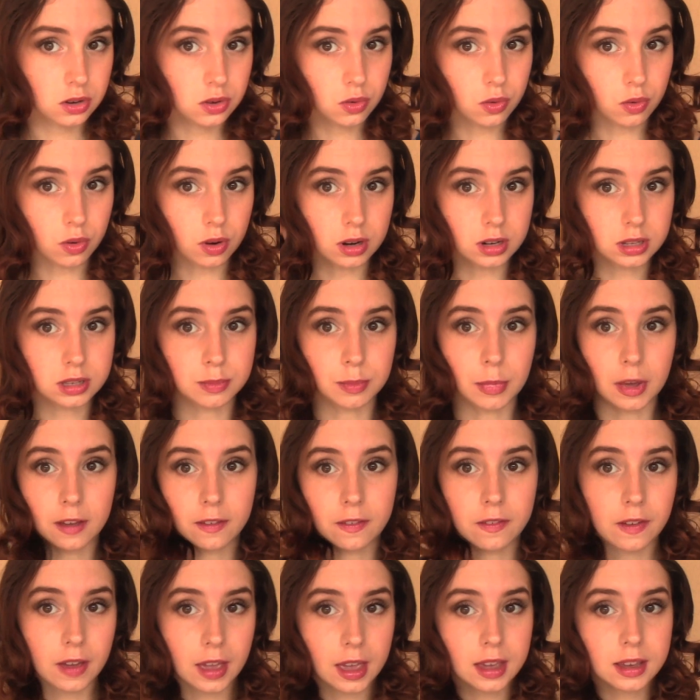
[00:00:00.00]
towards my
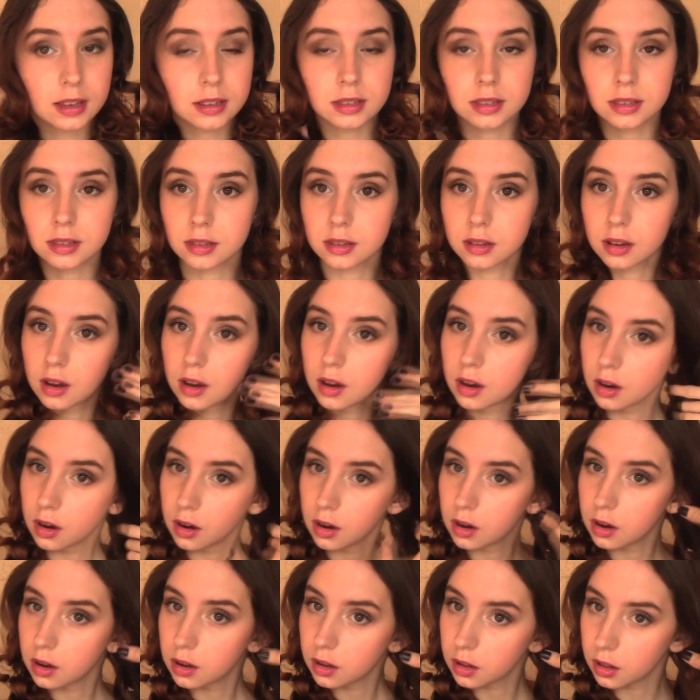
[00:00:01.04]
face,
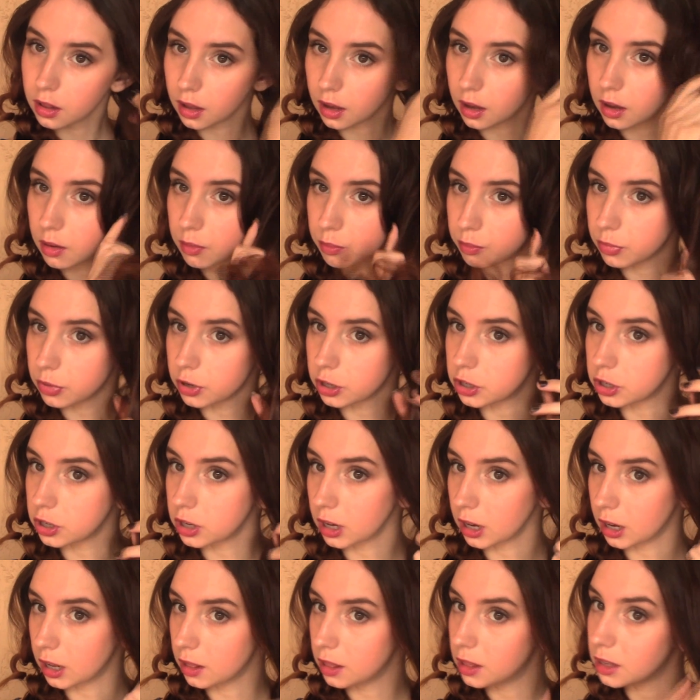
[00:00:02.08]

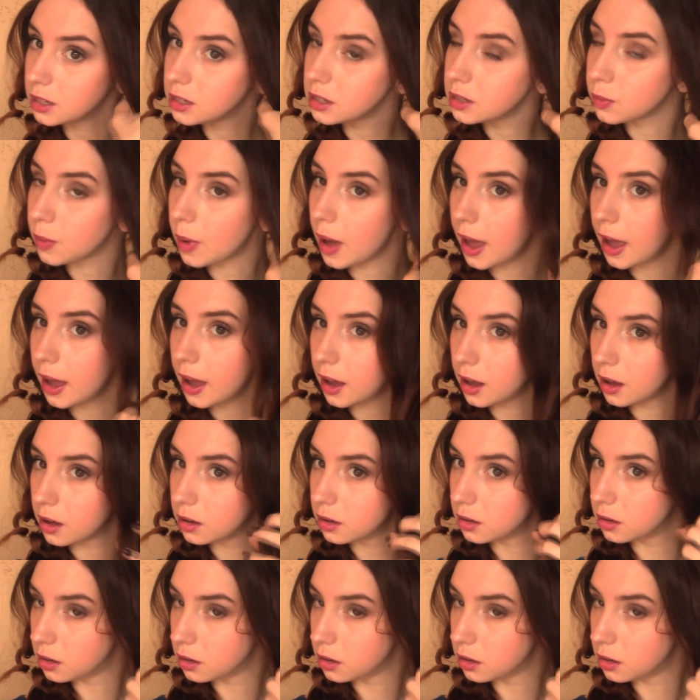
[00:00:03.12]
pushing it this way.